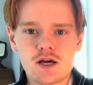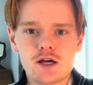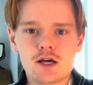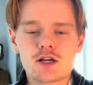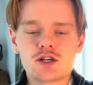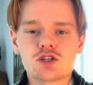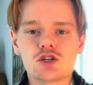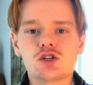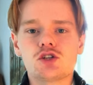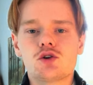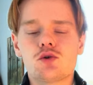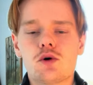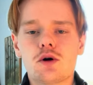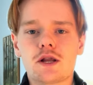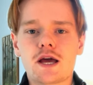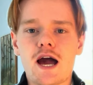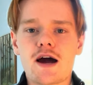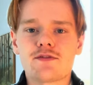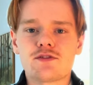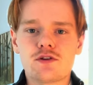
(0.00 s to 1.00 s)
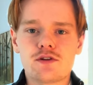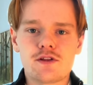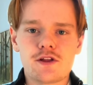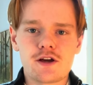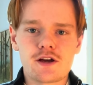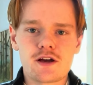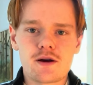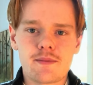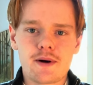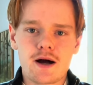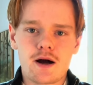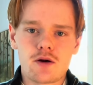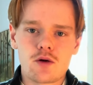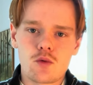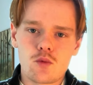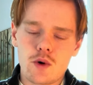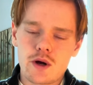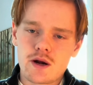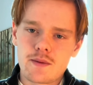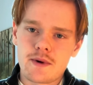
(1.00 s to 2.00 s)
so you only have to think about
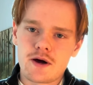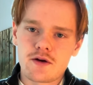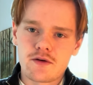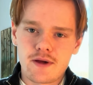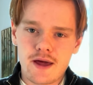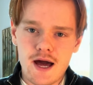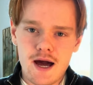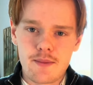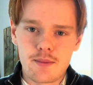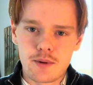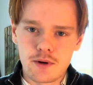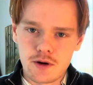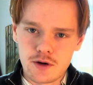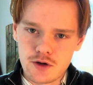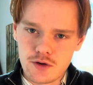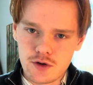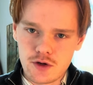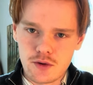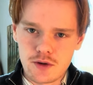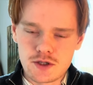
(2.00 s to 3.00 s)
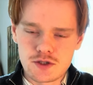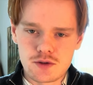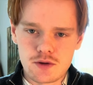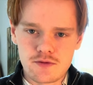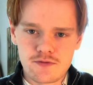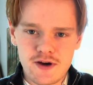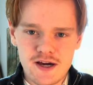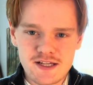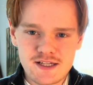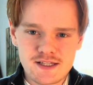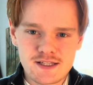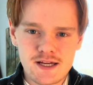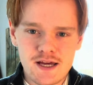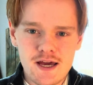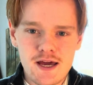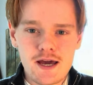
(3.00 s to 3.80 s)
what amount of capital you're going to invest